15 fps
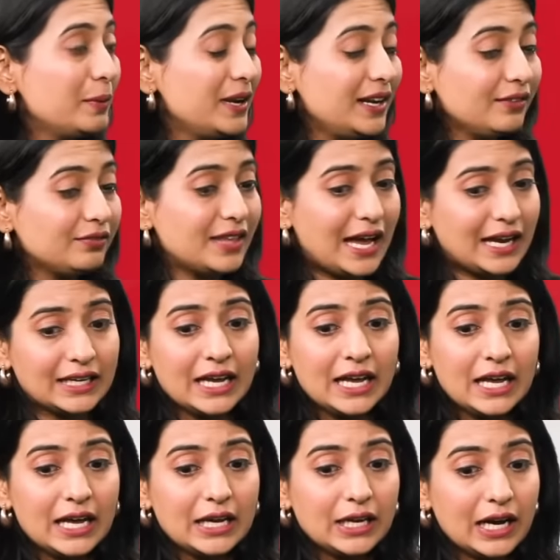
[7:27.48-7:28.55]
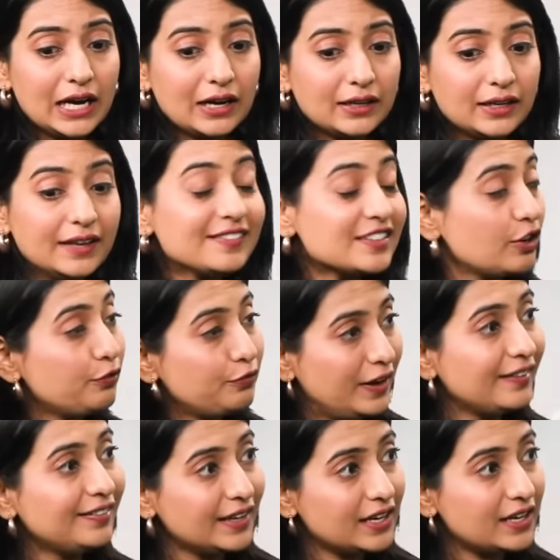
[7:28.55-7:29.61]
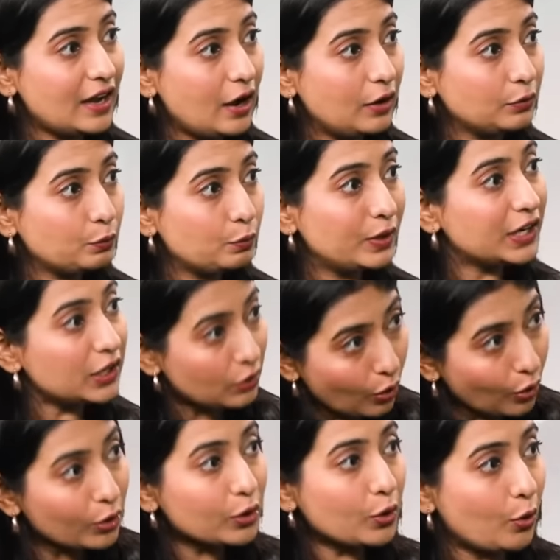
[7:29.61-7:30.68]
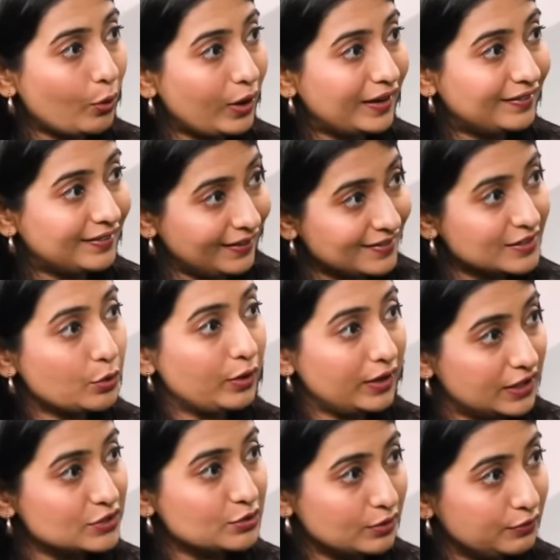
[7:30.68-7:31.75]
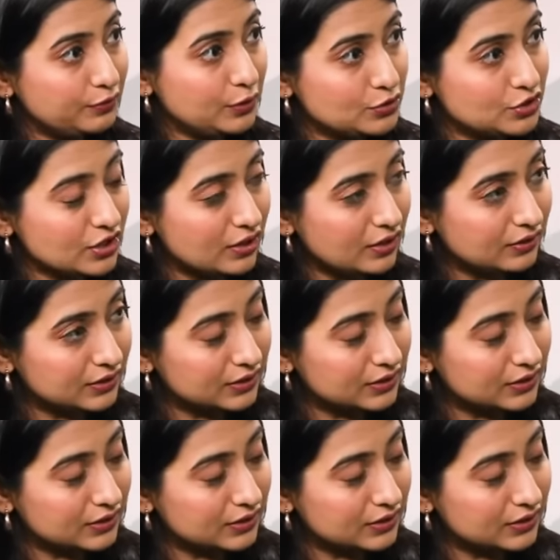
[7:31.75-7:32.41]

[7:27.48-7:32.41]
believe that instead of phasing it out, we can all coexist going into the future.